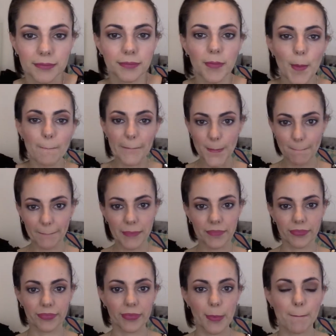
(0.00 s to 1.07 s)
And then
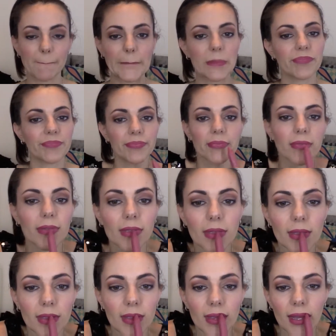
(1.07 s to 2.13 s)
going over the top of that
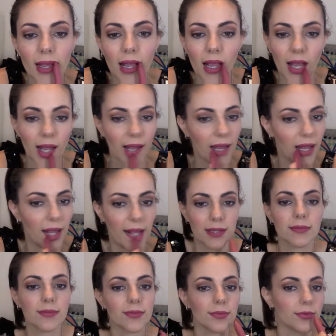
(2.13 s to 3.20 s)
with another
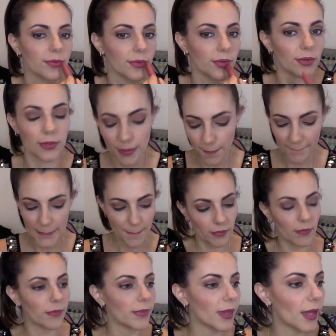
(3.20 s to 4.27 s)
Revlon Colour Burst
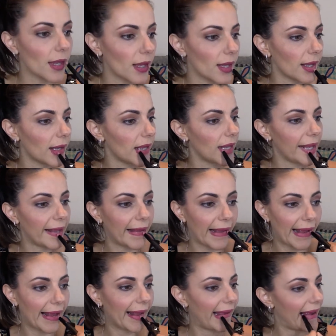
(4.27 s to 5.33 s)
Matte Balm in
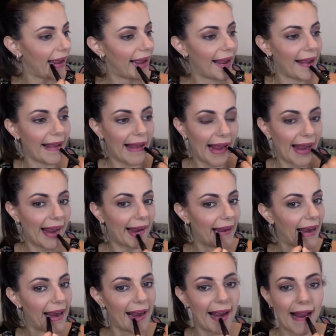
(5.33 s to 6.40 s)
225
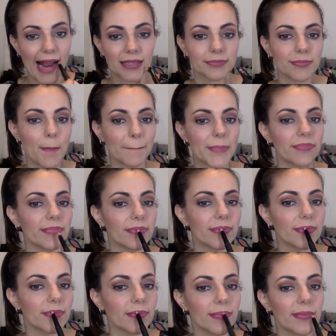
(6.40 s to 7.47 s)
Sultry.
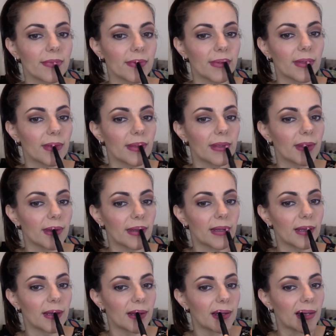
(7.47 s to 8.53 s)
And then over the top
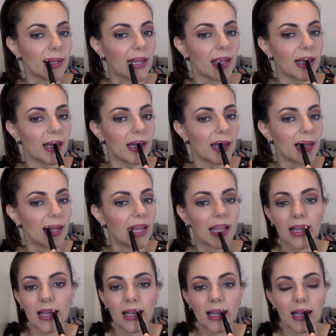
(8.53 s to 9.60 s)
of that with an
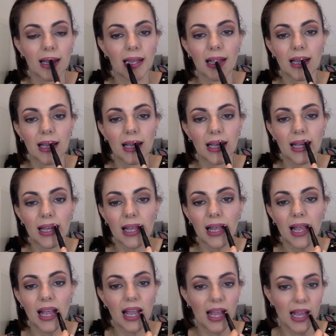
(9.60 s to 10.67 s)
ELF Matte Lip
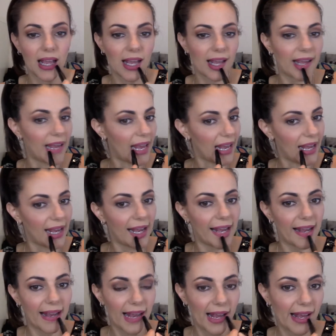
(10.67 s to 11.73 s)
Colour
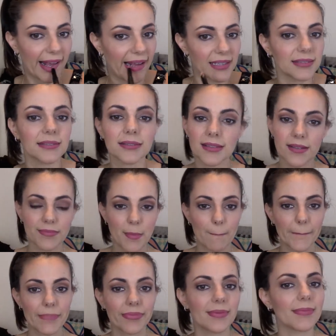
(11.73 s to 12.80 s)
in
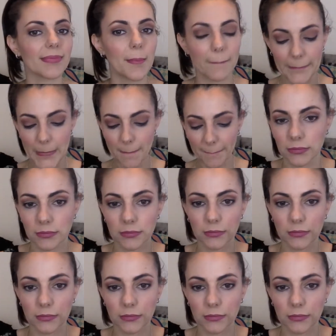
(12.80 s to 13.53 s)
Nearly Nude.